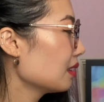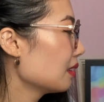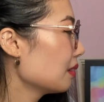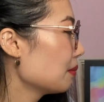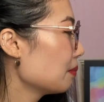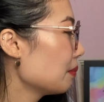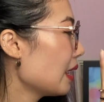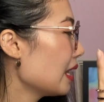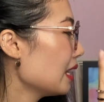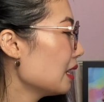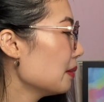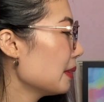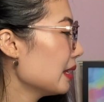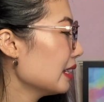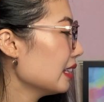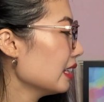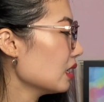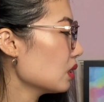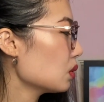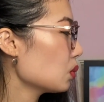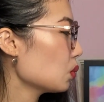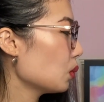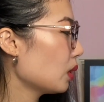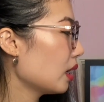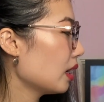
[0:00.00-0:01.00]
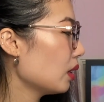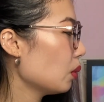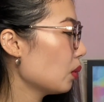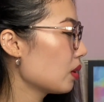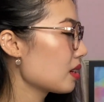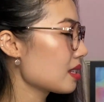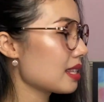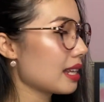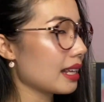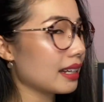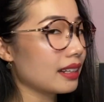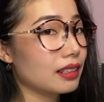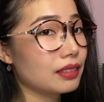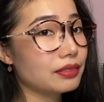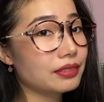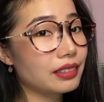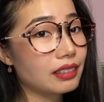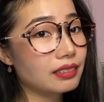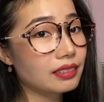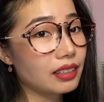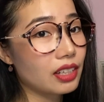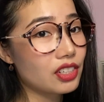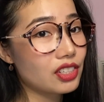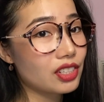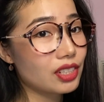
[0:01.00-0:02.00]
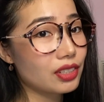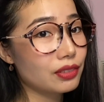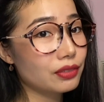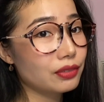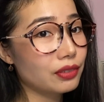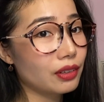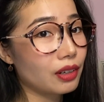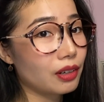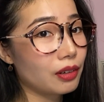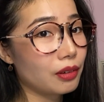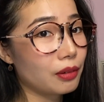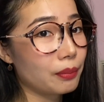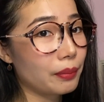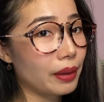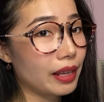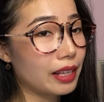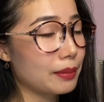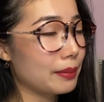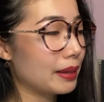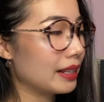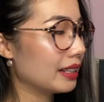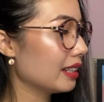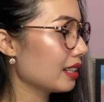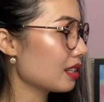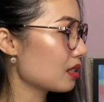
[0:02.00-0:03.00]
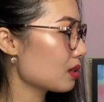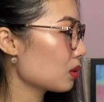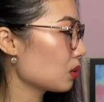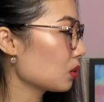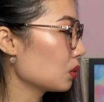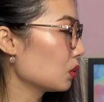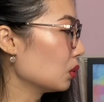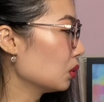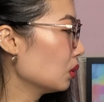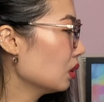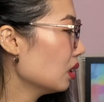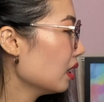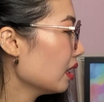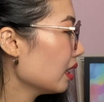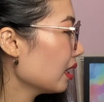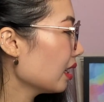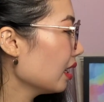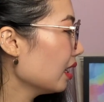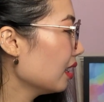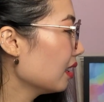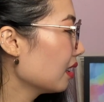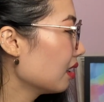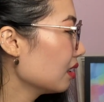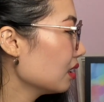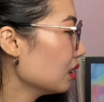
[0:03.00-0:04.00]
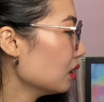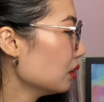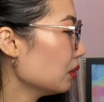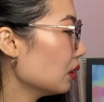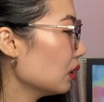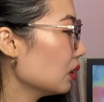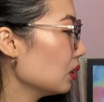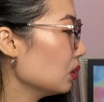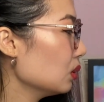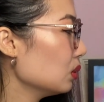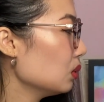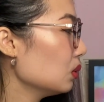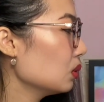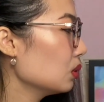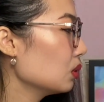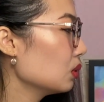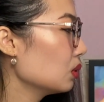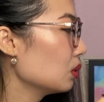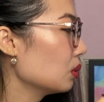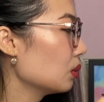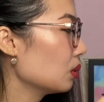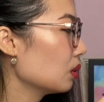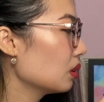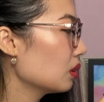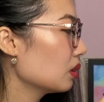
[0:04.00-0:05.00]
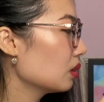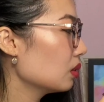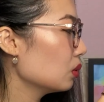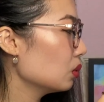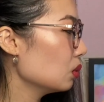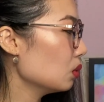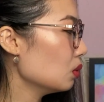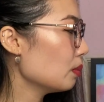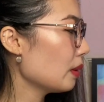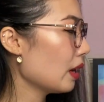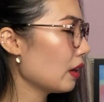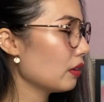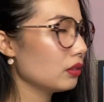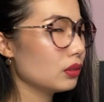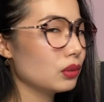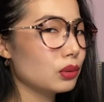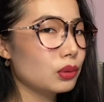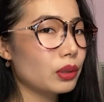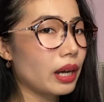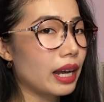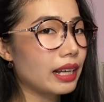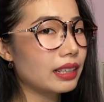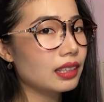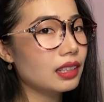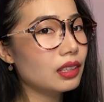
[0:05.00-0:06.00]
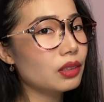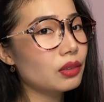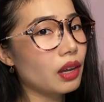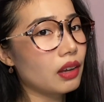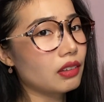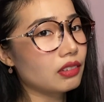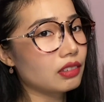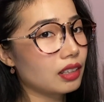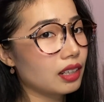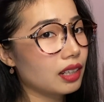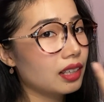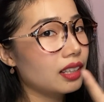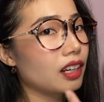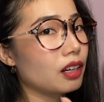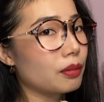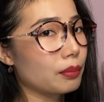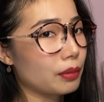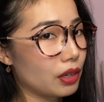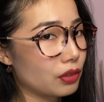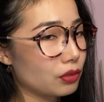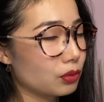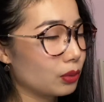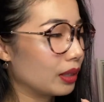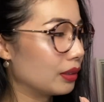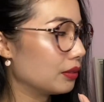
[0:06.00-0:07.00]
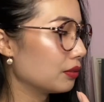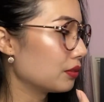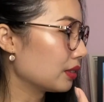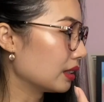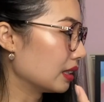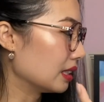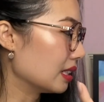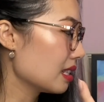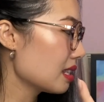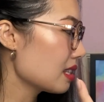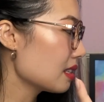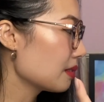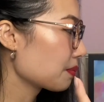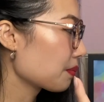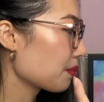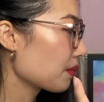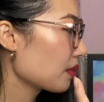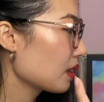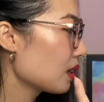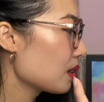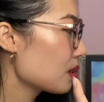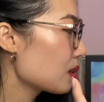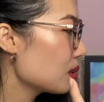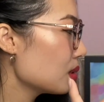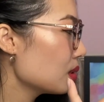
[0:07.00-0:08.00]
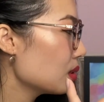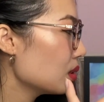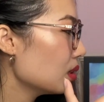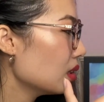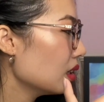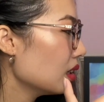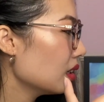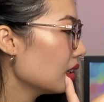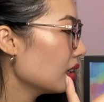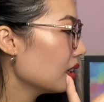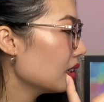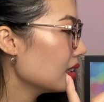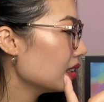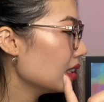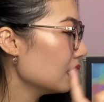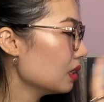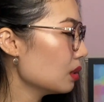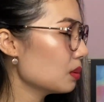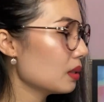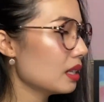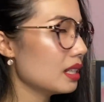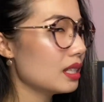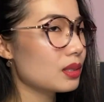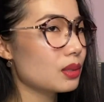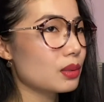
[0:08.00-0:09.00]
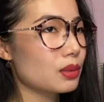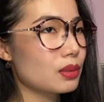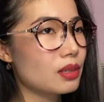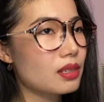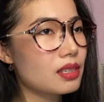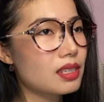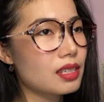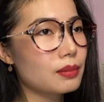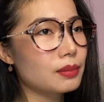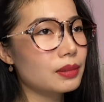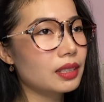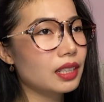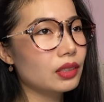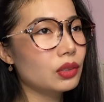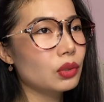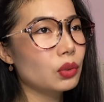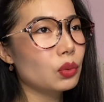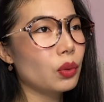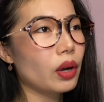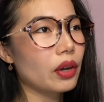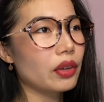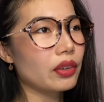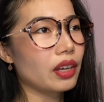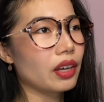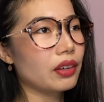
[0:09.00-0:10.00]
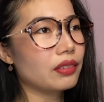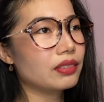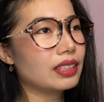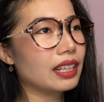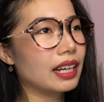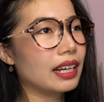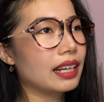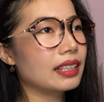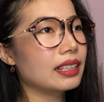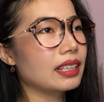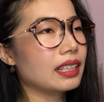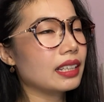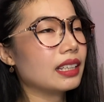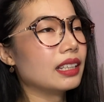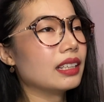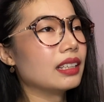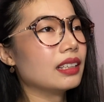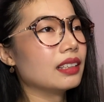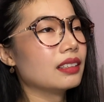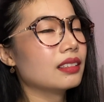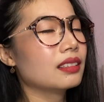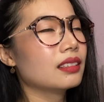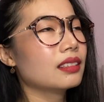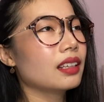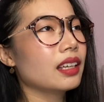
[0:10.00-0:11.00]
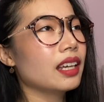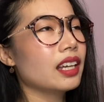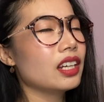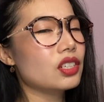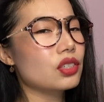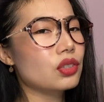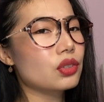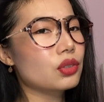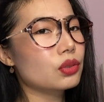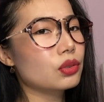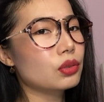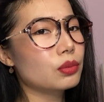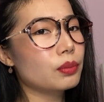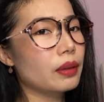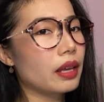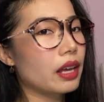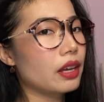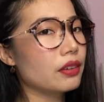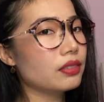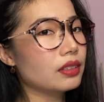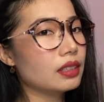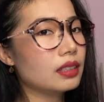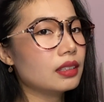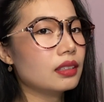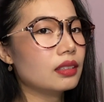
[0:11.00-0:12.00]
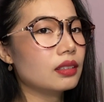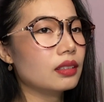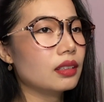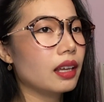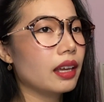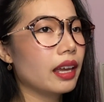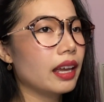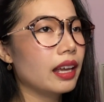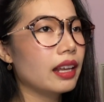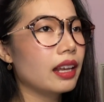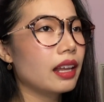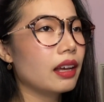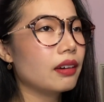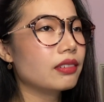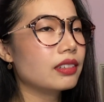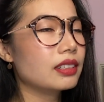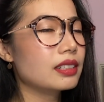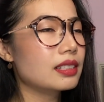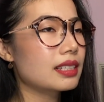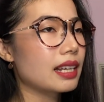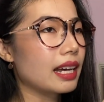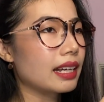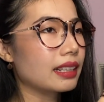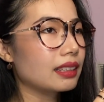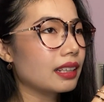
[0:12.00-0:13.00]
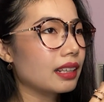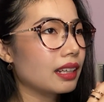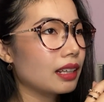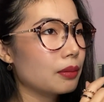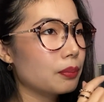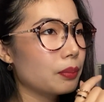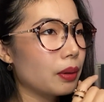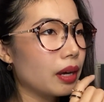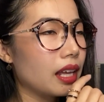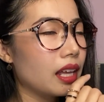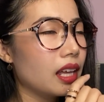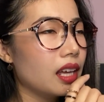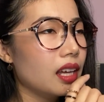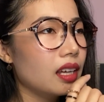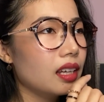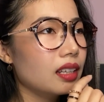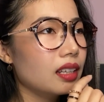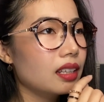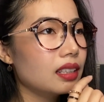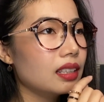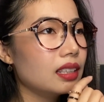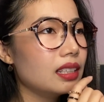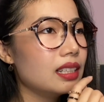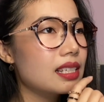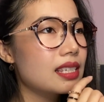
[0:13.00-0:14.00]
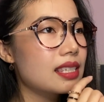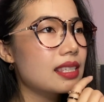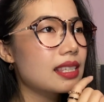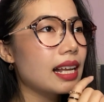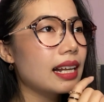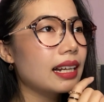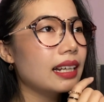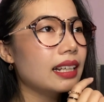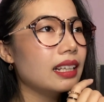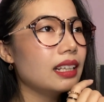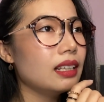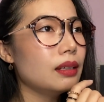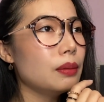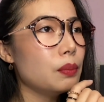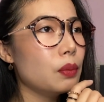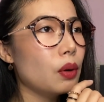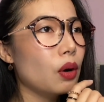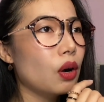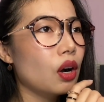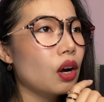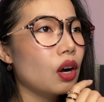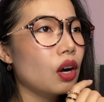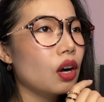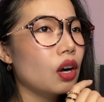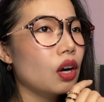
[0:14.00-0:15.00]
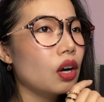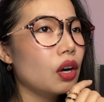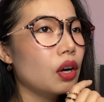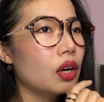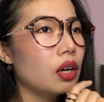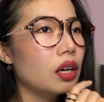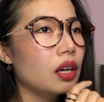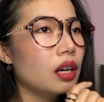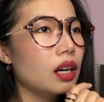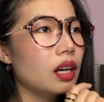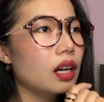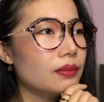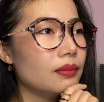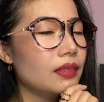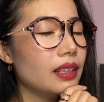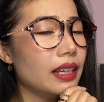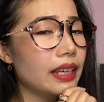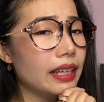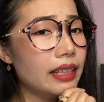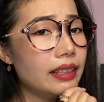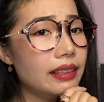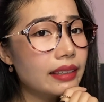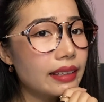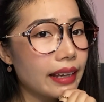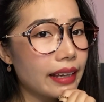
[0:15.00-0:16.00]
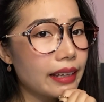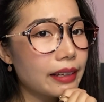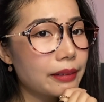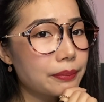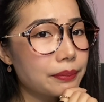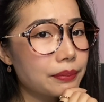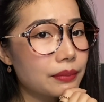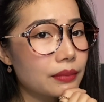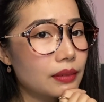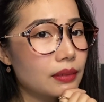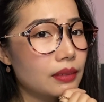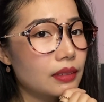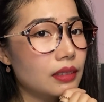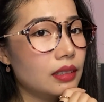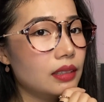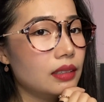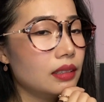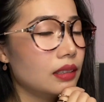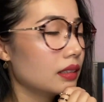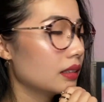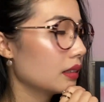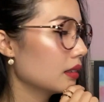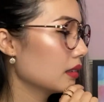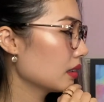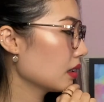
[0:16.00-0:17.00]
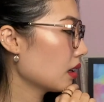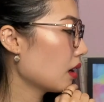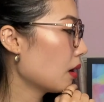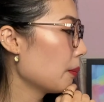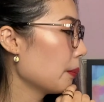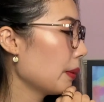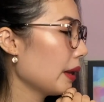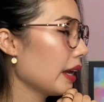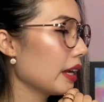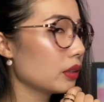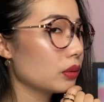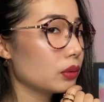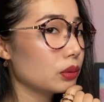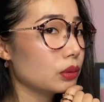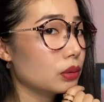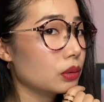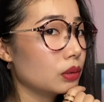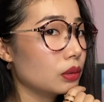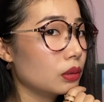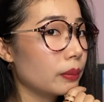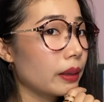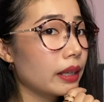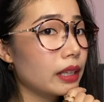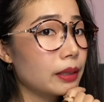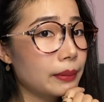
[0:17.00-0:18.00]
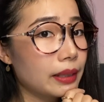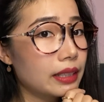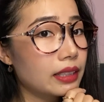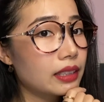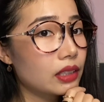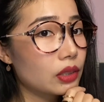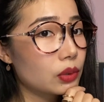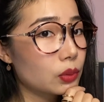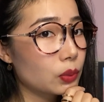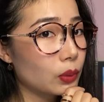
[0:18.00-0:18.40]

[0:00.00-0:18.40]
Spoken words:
mathematics 1 was like a foundation for mathematics 2. In order for you to do math 2, I think you have to clear your math 1 first. So this one is also similar to what you have done in H2 math in A-levels, I think, but it's slightly more in-depth compared to mathematics